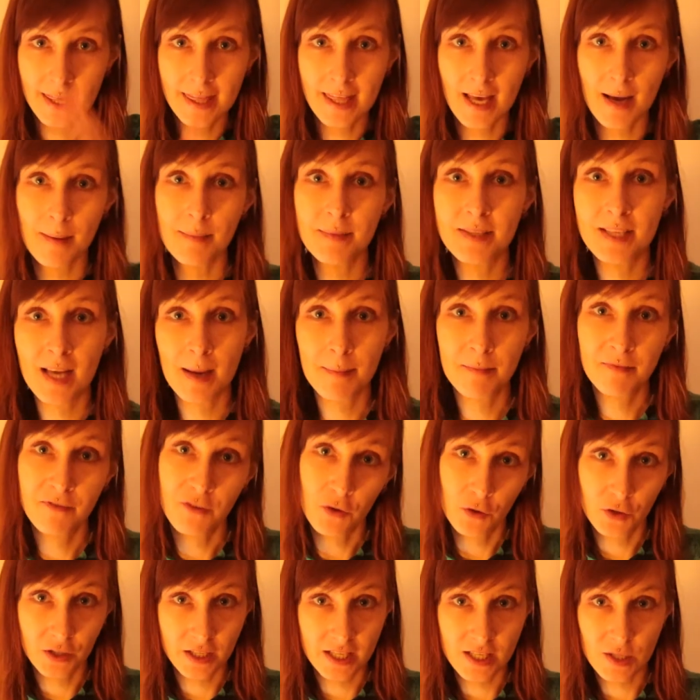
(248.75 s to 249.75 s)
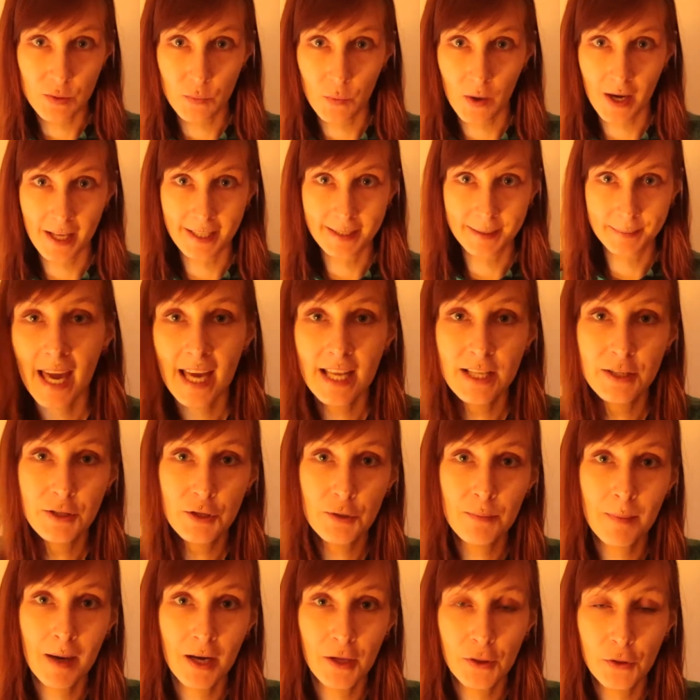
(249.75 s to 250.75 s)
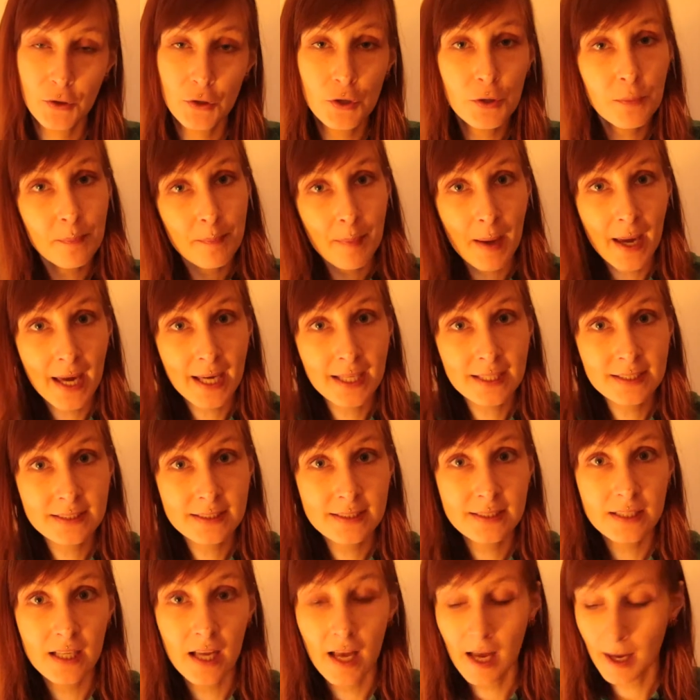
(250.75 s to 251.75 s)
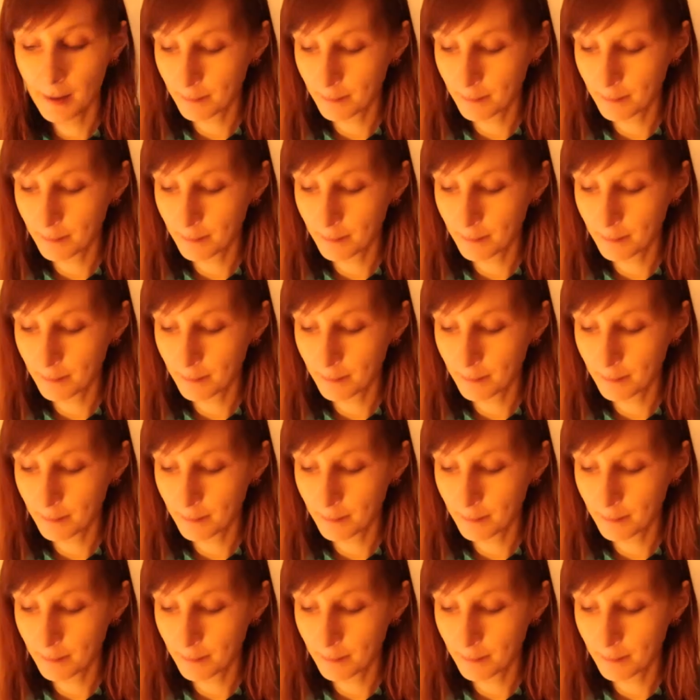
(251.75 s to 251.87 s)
thumbs up for this one. And to my toothpaste,